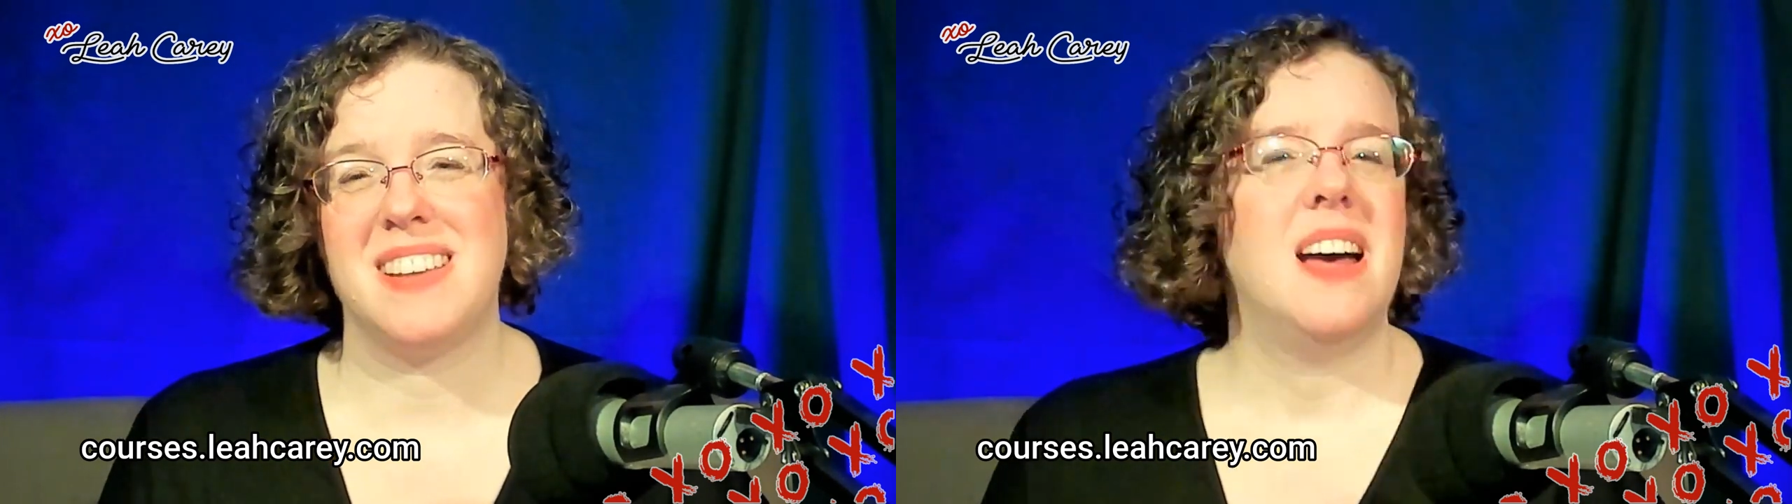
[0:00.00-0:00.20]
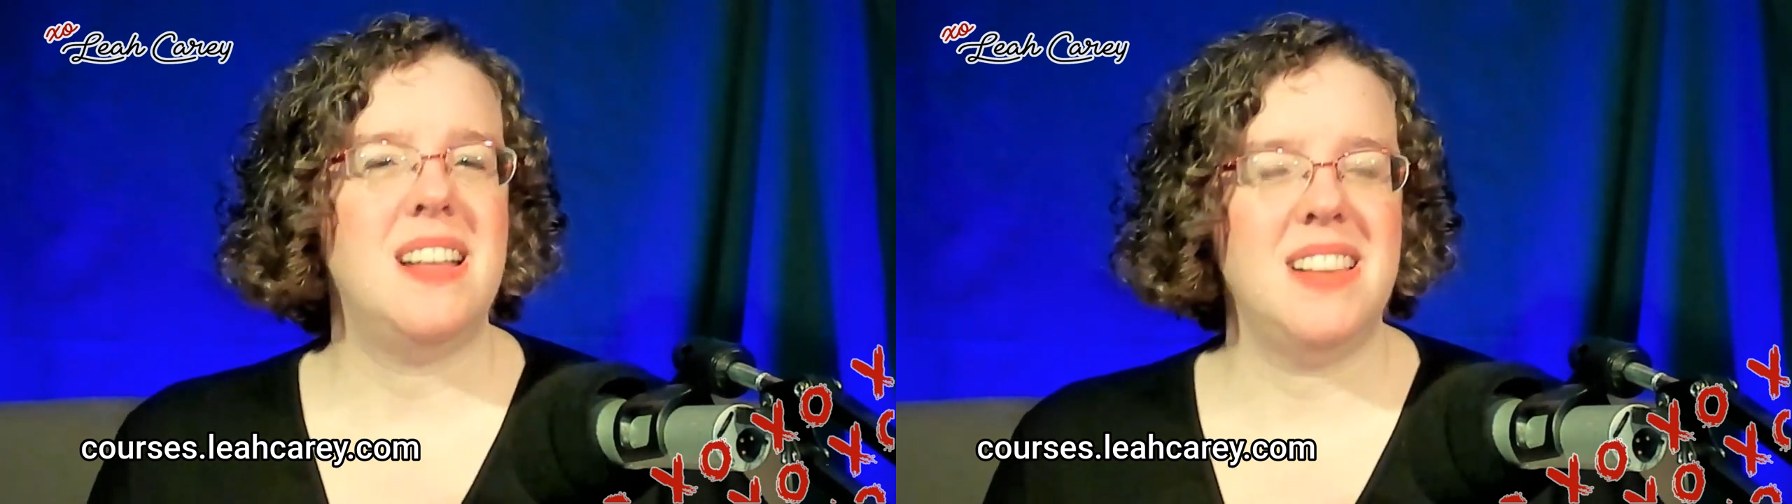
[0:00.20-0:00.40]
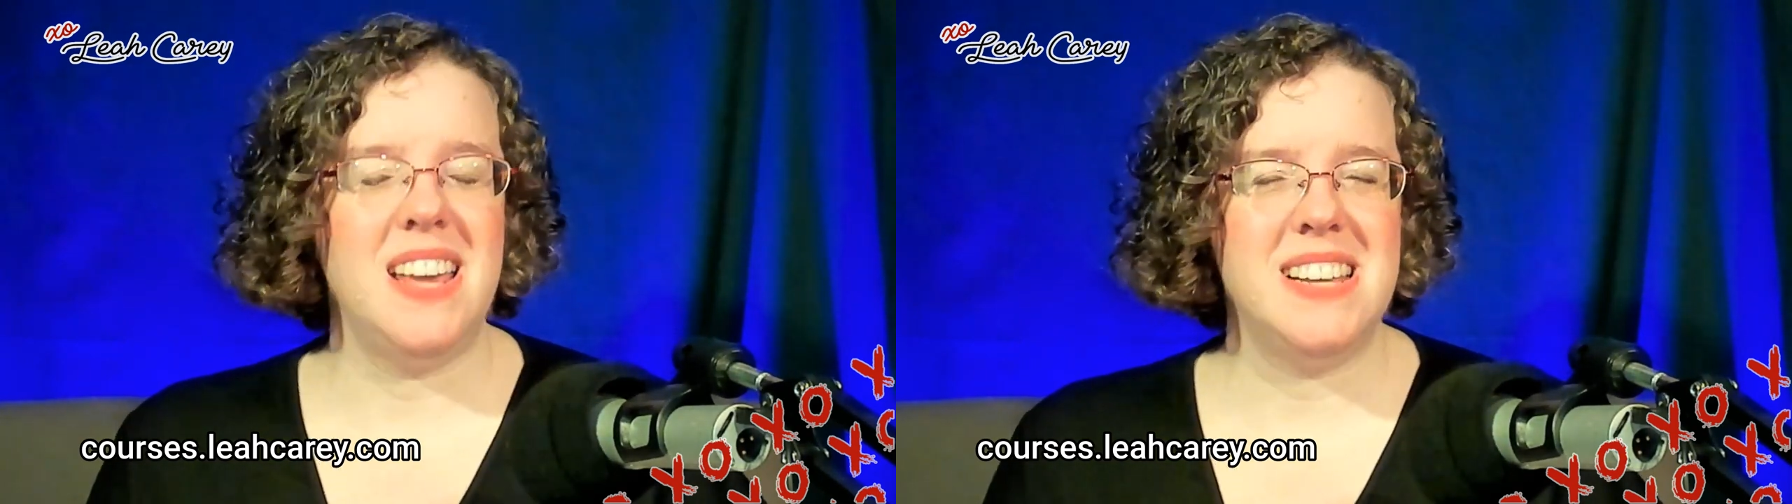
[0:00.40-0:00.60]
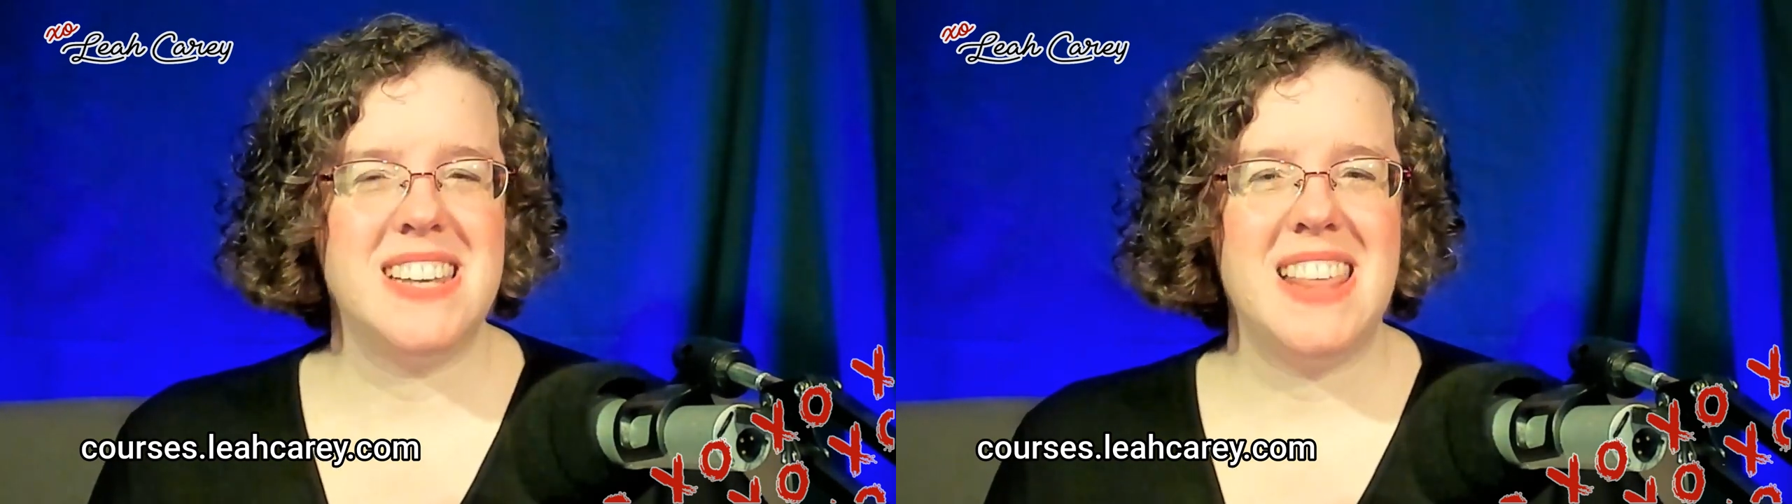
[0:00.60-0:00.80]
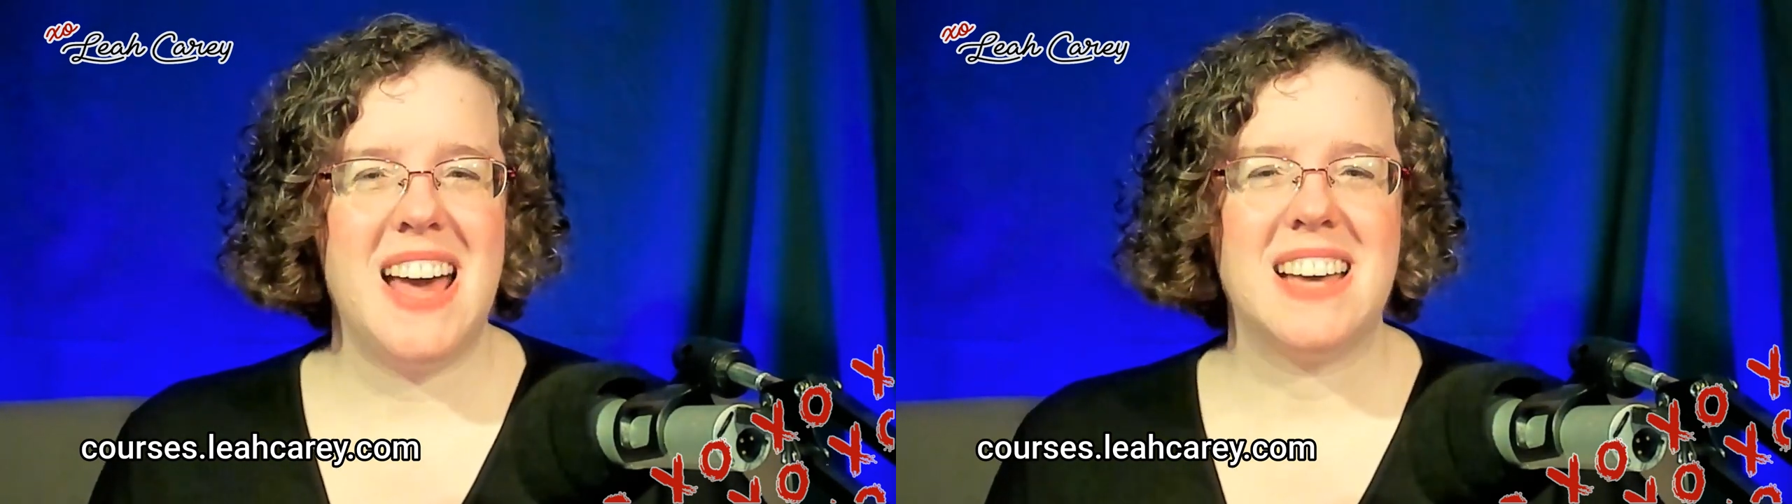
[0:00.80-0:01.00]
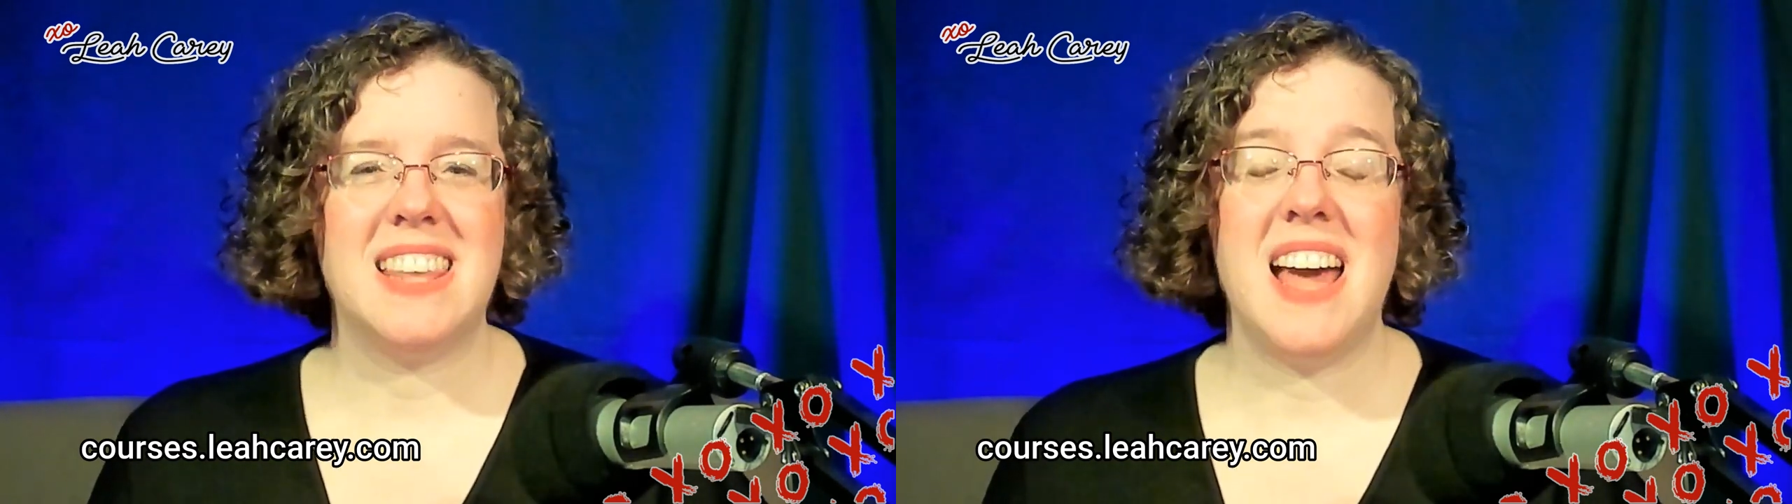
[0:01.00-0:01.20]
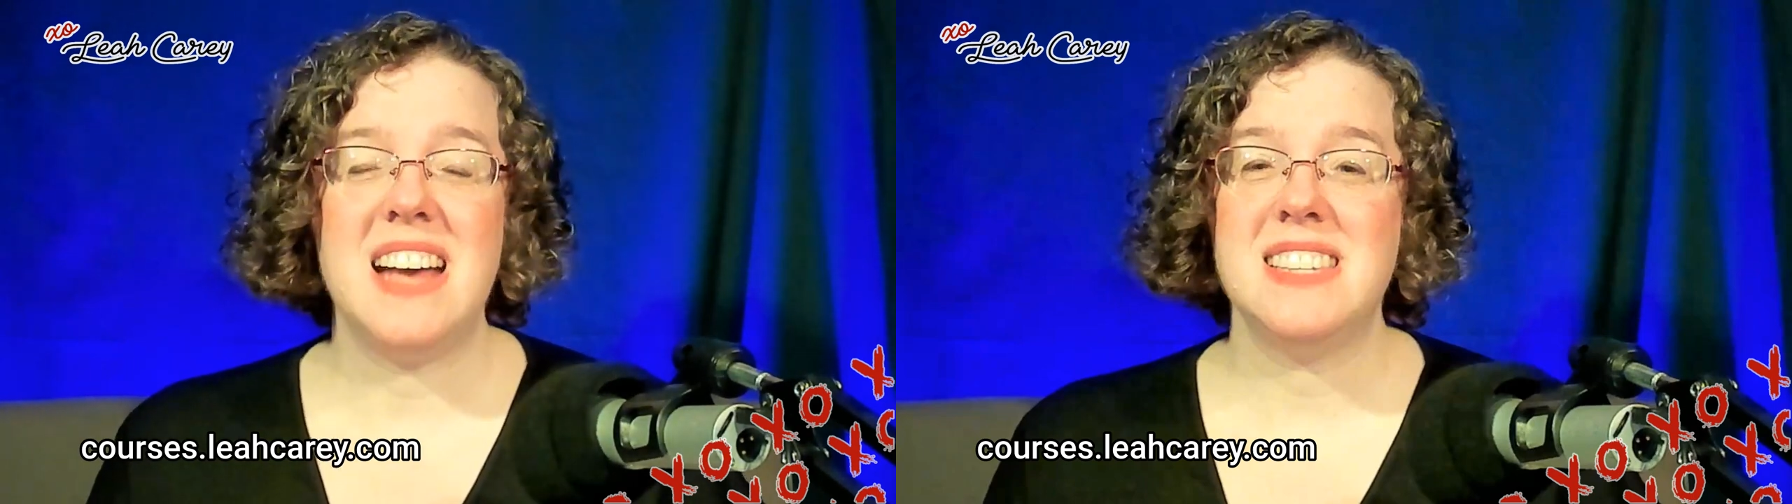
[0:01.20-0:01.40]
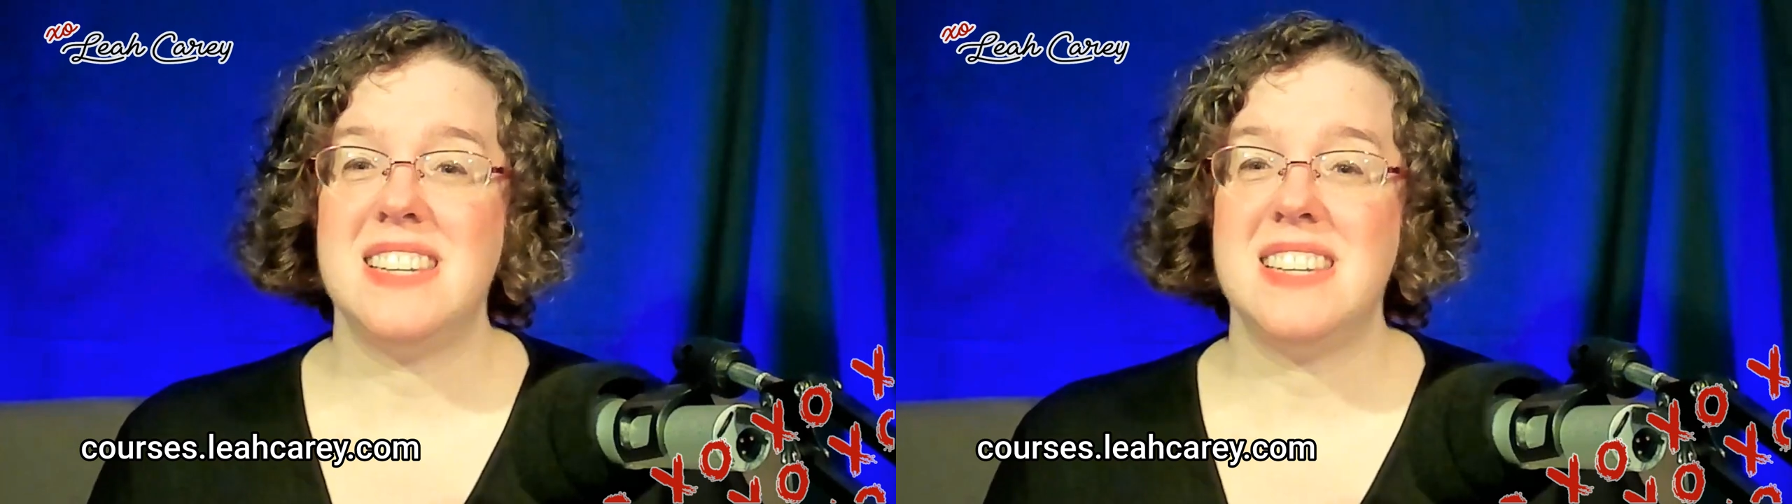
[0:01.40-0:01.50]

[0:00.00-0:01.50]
A link to that class